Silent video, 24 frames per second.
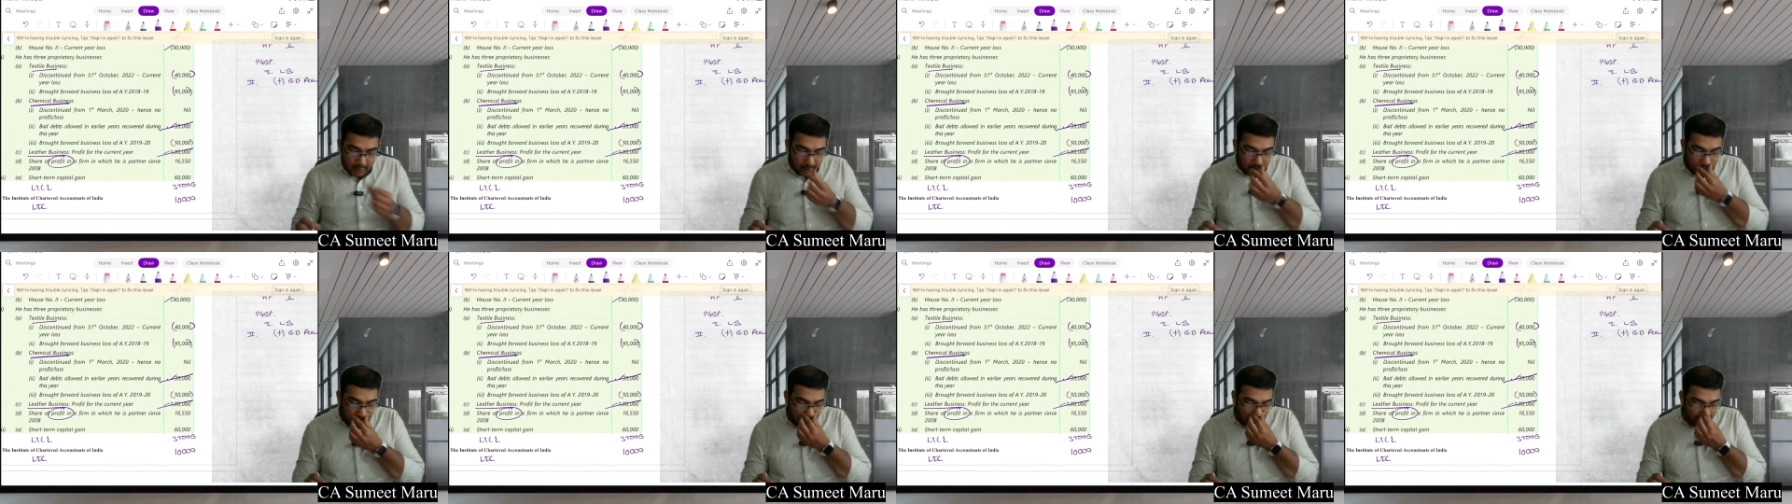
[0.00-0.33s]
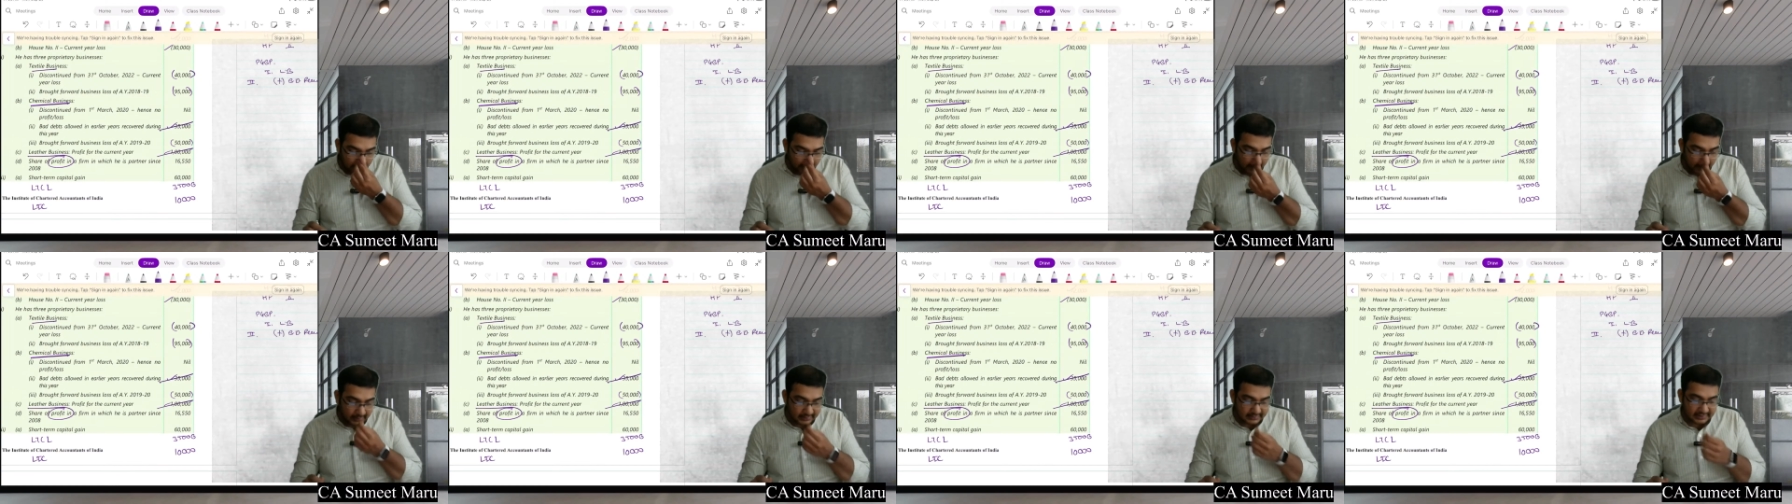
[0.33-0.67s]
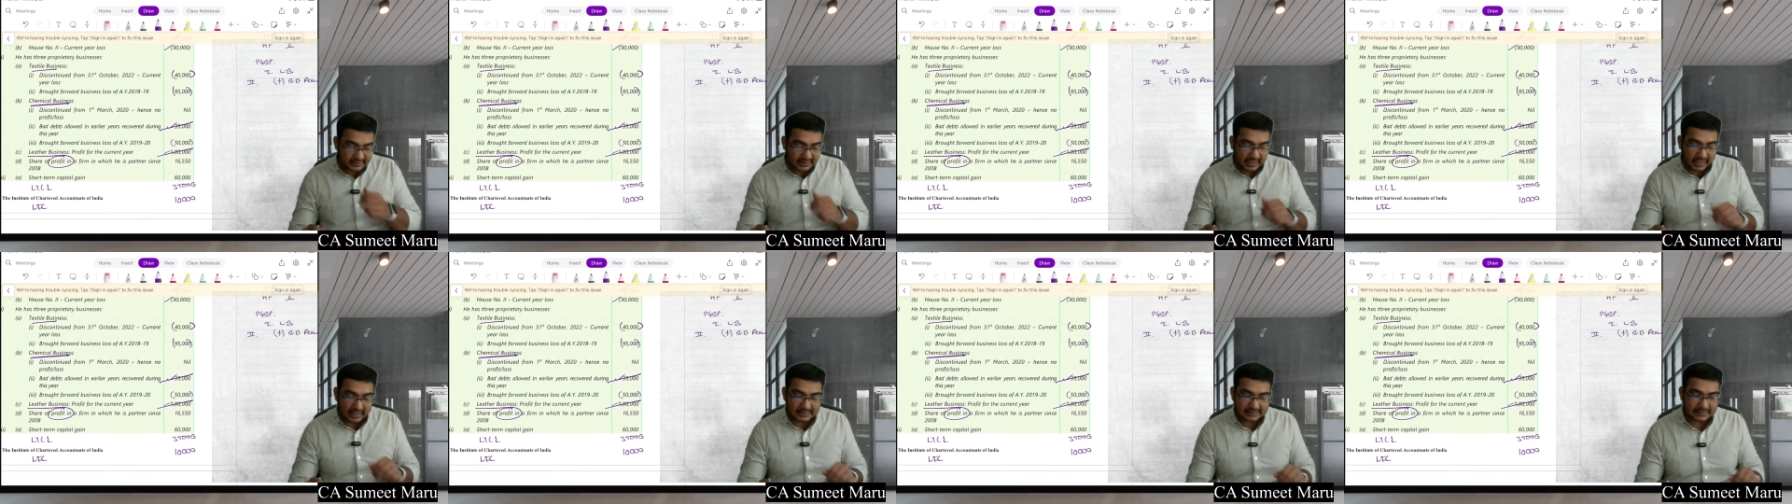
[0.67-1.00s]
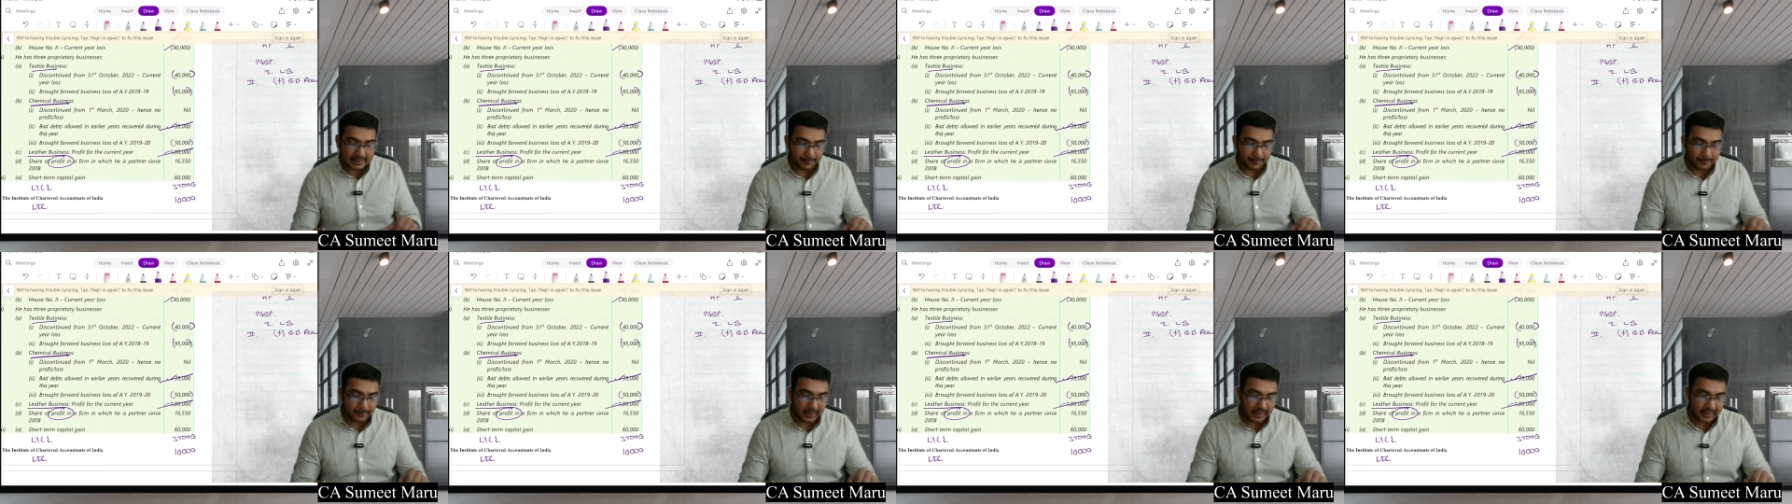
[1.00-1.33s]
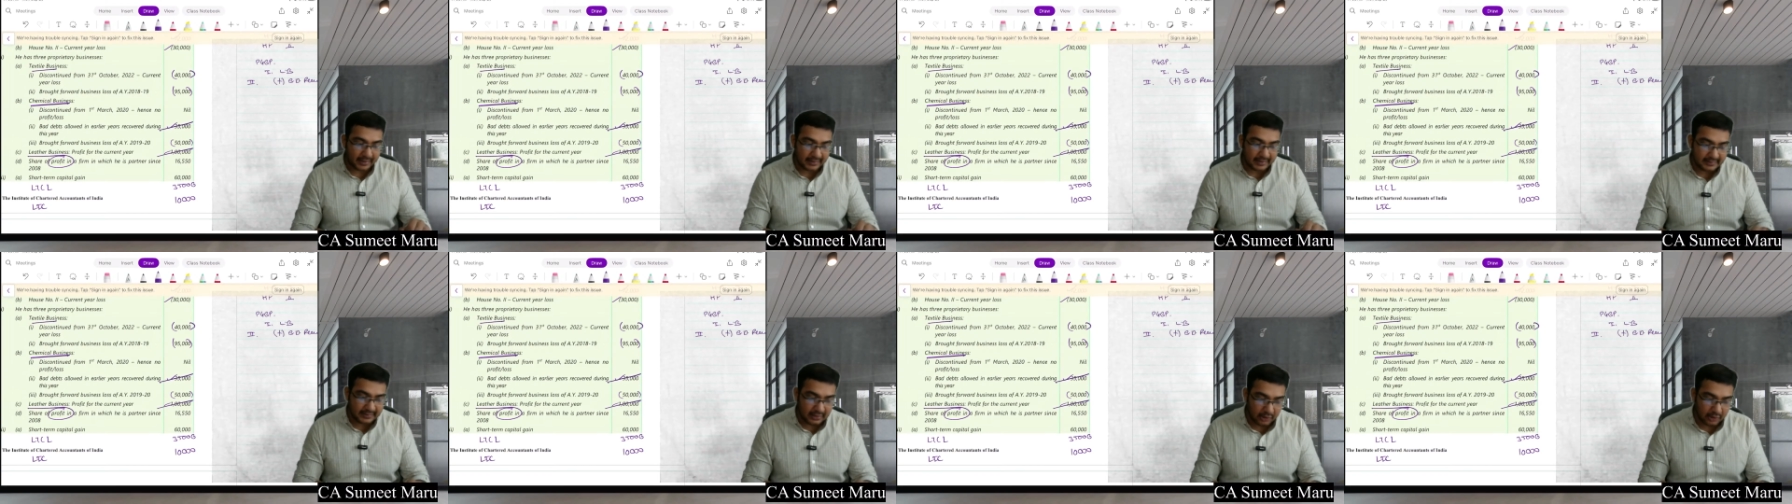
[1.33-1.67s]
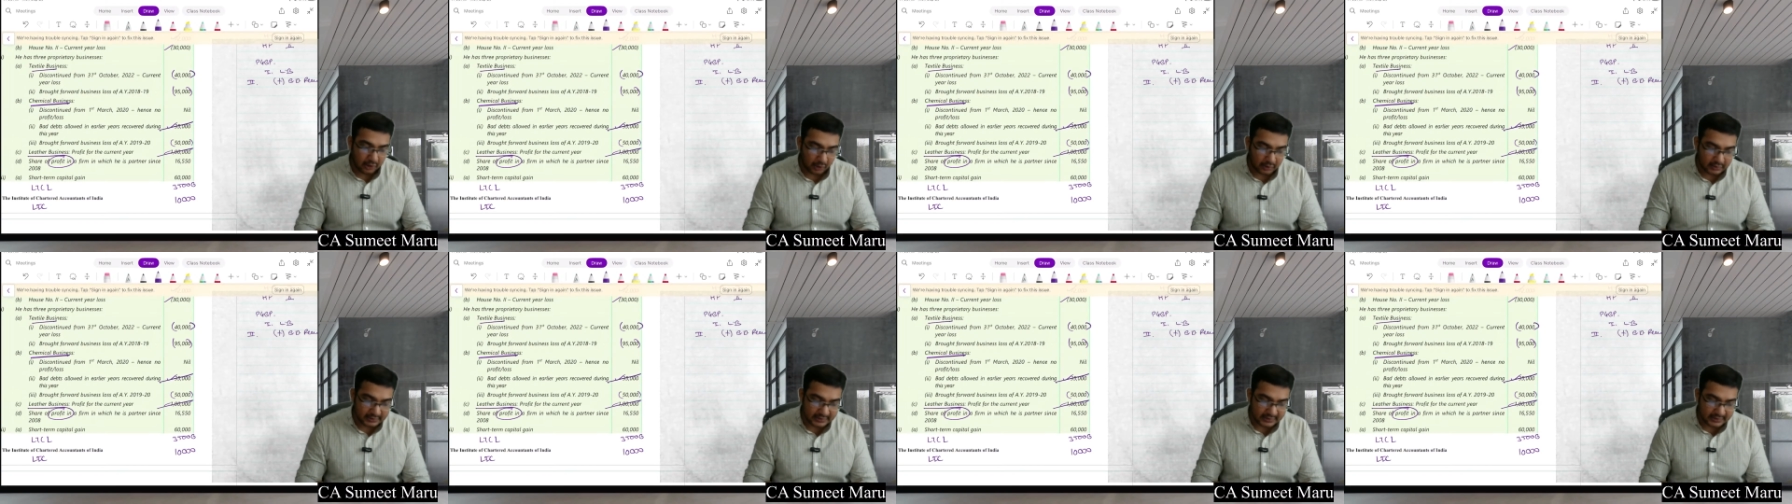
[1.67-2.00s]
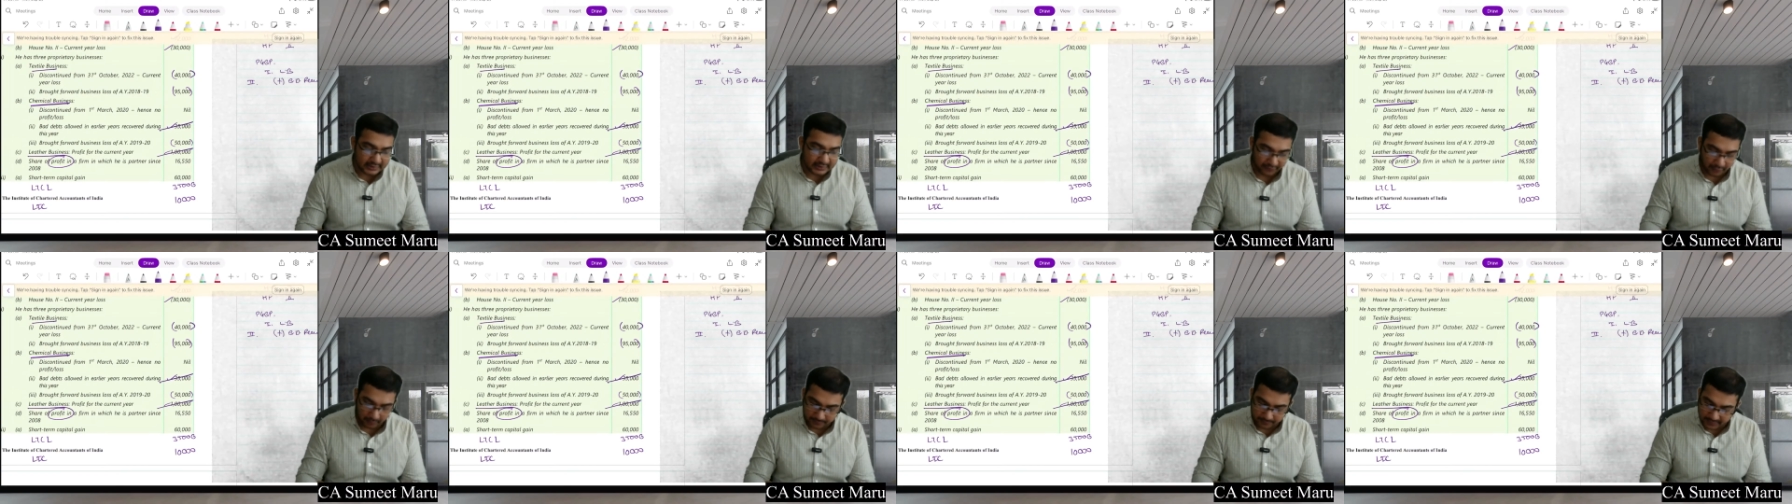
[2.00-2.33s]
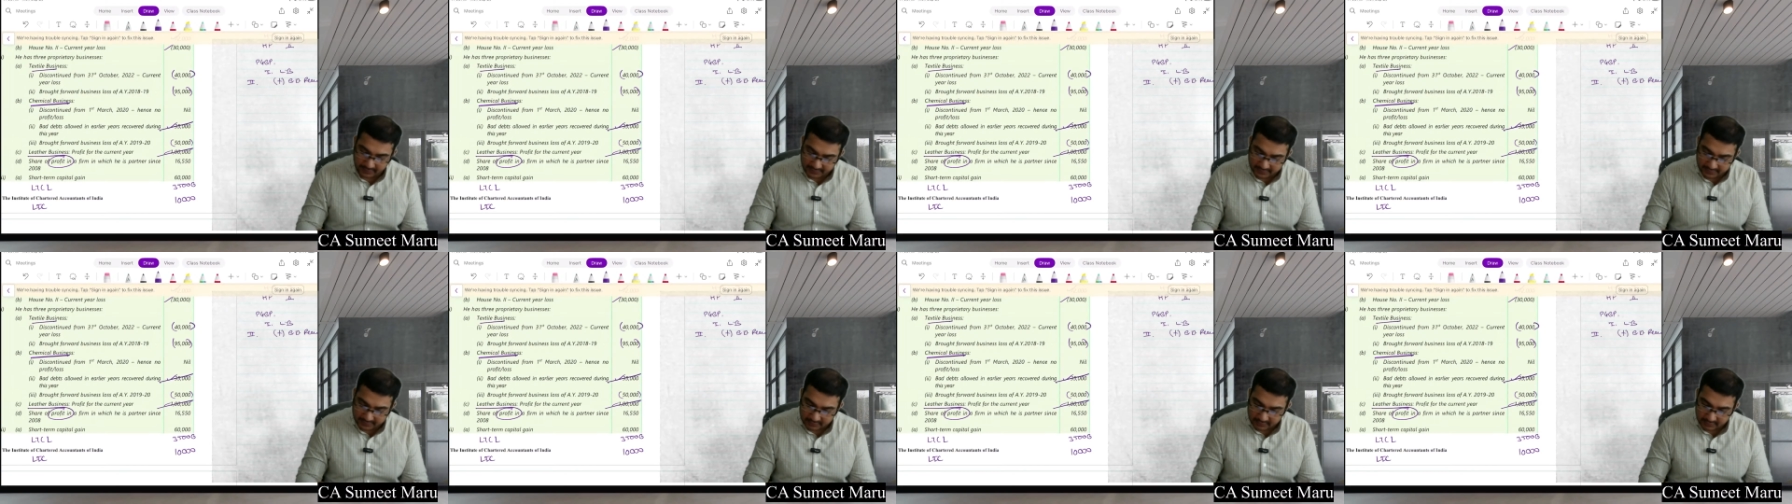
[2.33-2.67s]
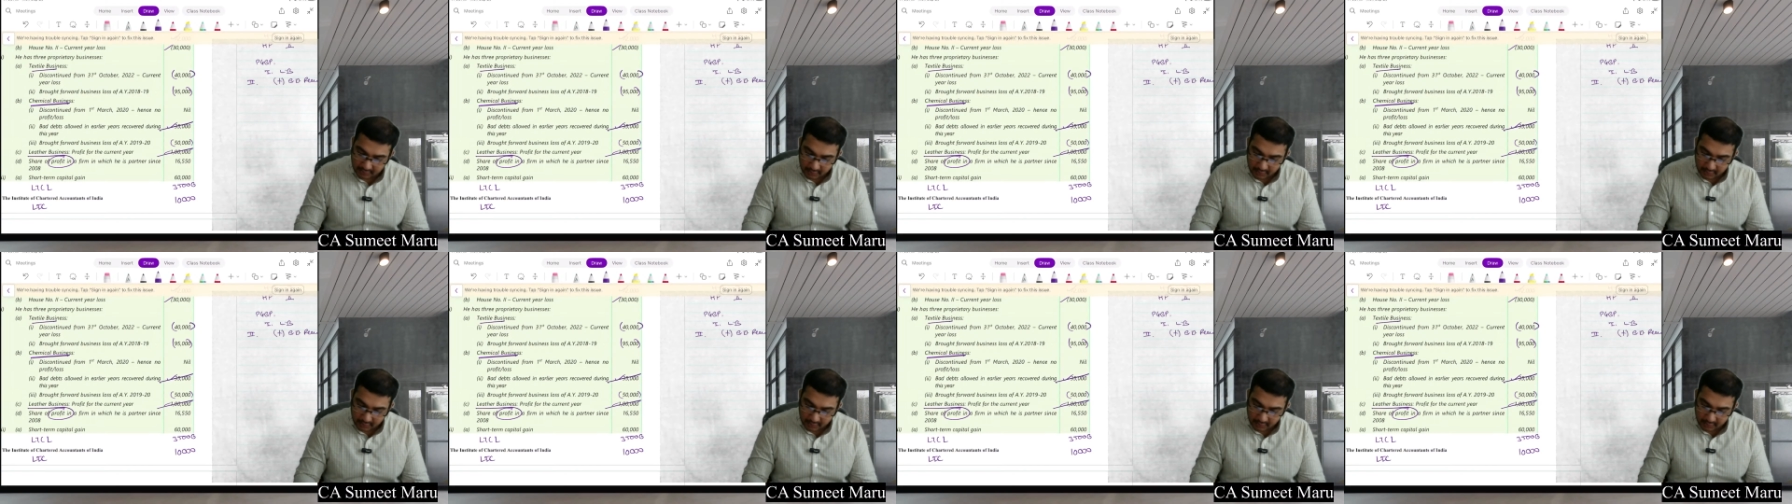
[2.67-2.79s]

Now we'll start subtracting the losses from this.